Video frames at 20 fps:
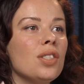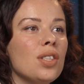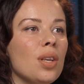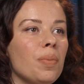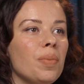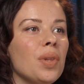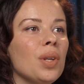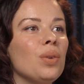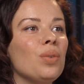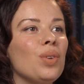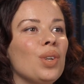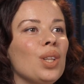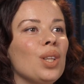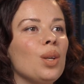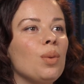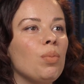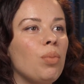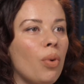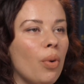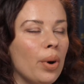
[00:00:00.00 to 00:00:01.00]
something really
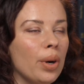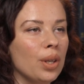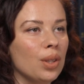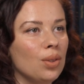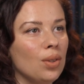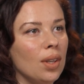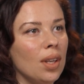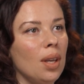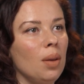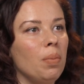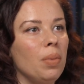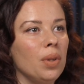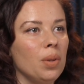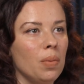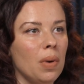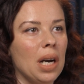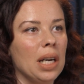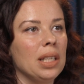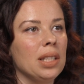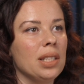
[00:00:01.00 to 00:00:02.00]
important to keep in
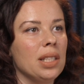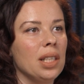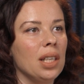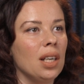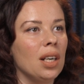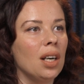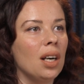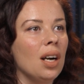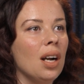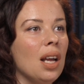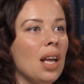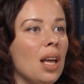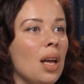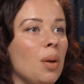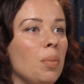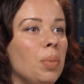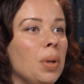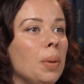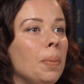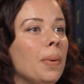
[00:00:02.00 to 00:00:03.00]
mind here.
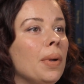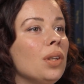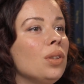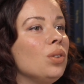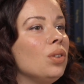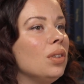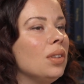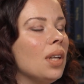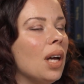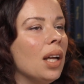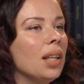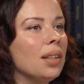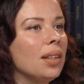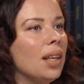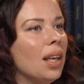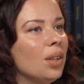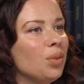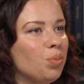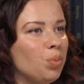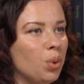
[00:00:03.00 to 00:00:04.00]
People do not
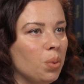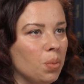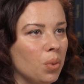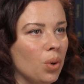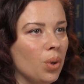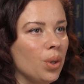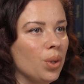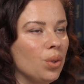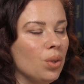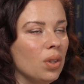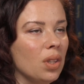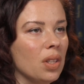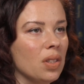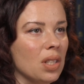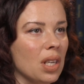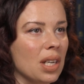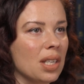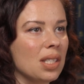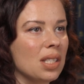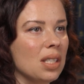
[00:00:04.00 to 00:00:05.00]
get promoted to the
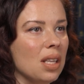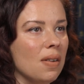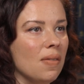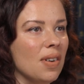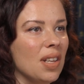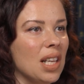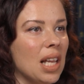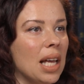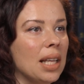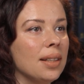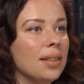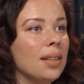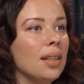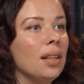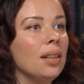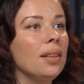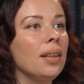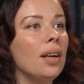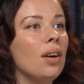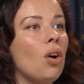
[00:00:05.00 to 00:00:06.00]
next level
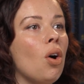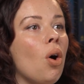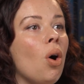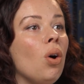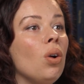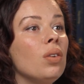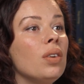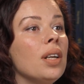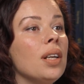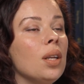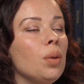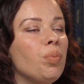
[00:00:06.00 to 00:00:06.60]
until they're already